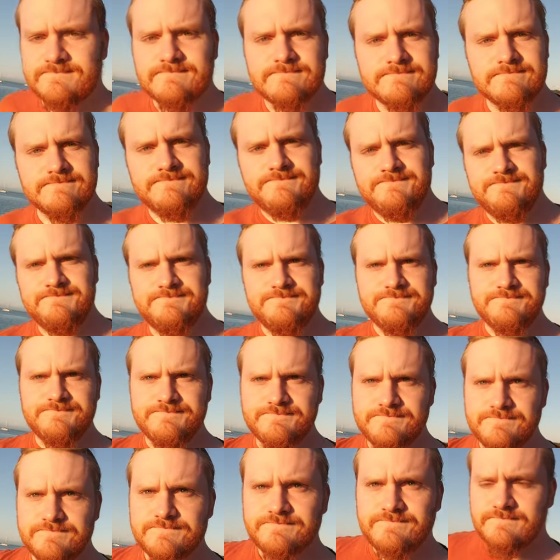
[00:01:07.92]

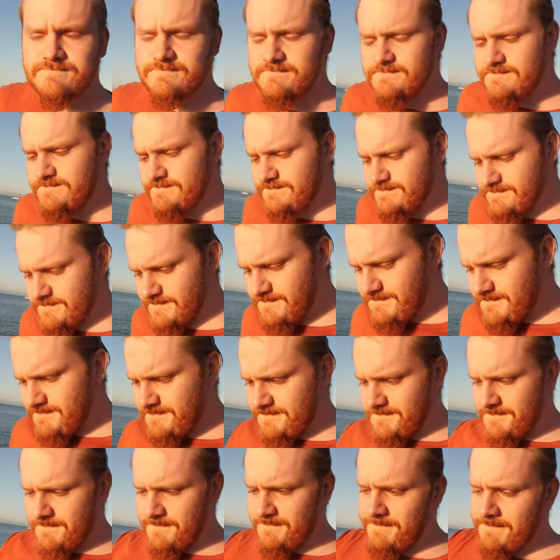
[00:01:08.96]

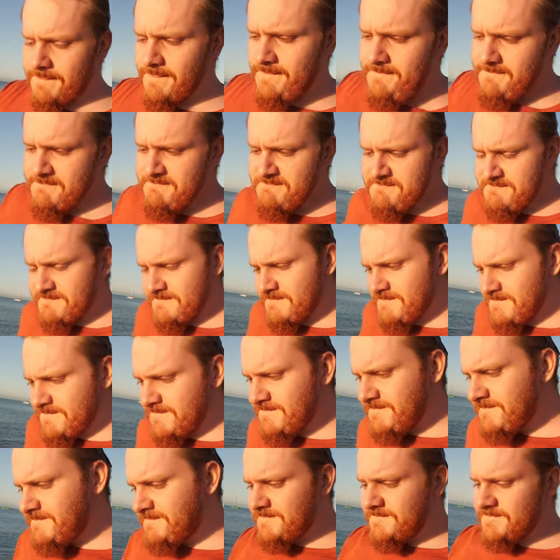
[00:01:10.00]

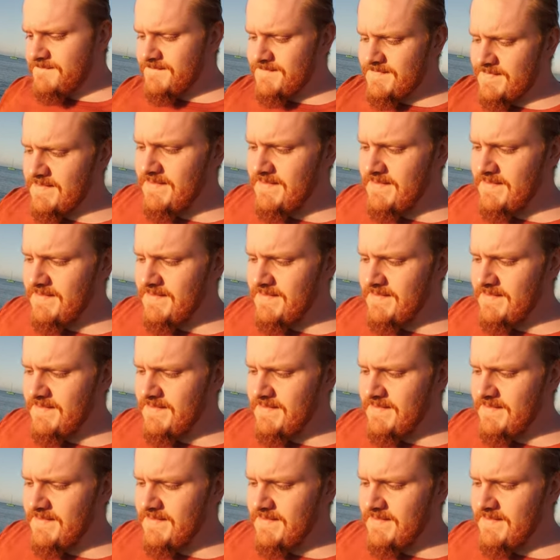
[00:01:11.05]
No one is speaking in this clip.